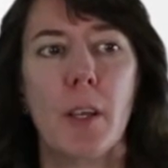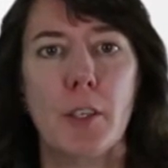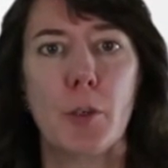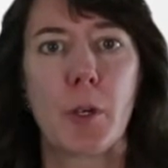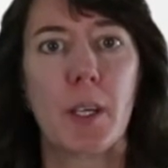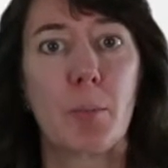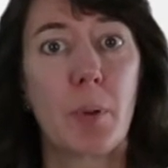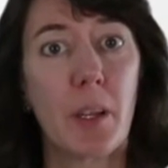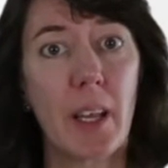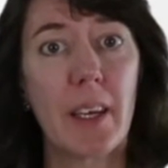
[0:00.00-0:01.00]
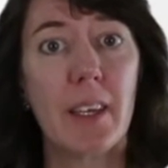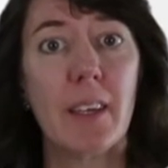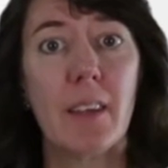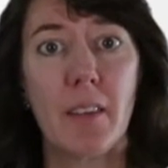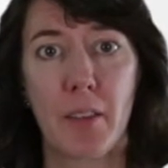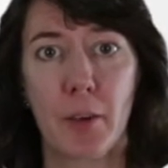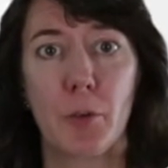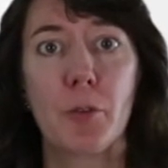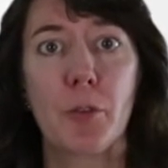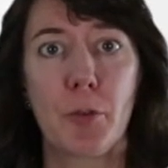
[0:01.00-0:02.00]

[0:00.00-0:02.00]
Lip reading: you can play those